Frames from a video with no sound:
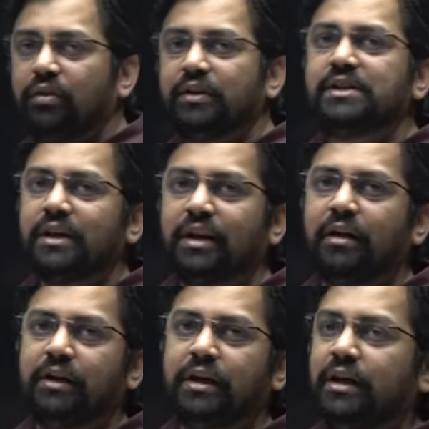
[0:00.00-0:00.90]
of the
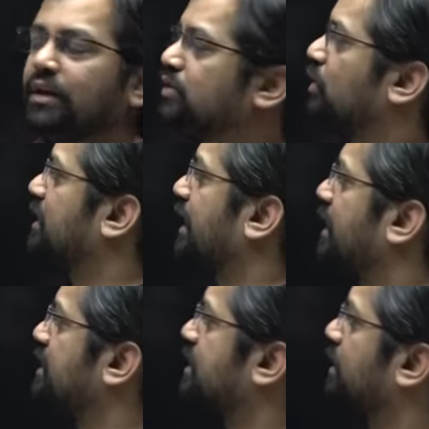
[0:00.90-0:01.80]
Chandawar. So
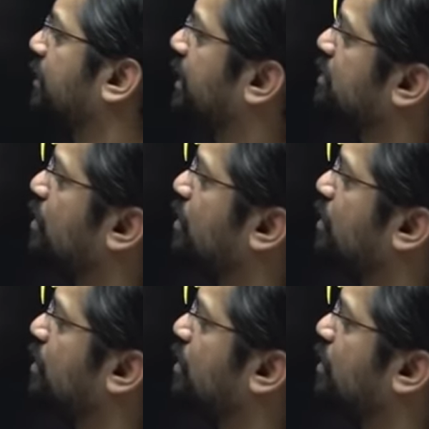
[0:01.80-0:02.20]
second statement is